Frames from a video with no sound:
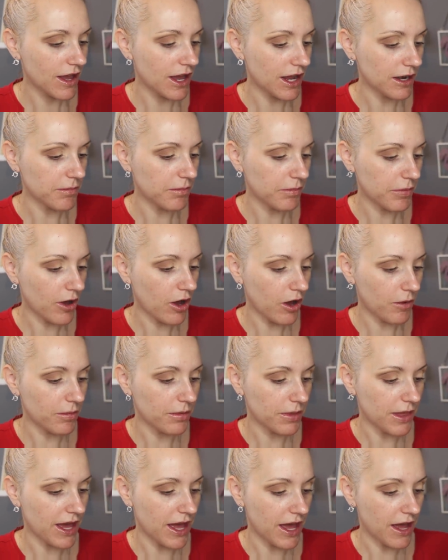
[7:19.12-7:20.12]
and
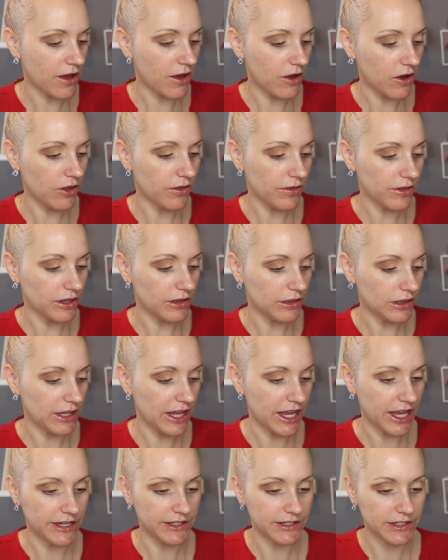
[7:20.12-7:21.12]
pop that on the
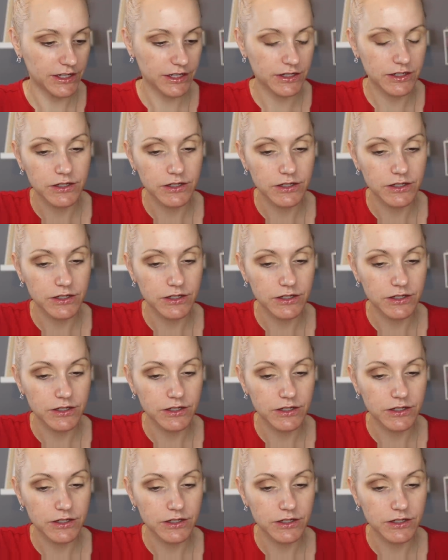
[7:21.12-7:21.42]
lid.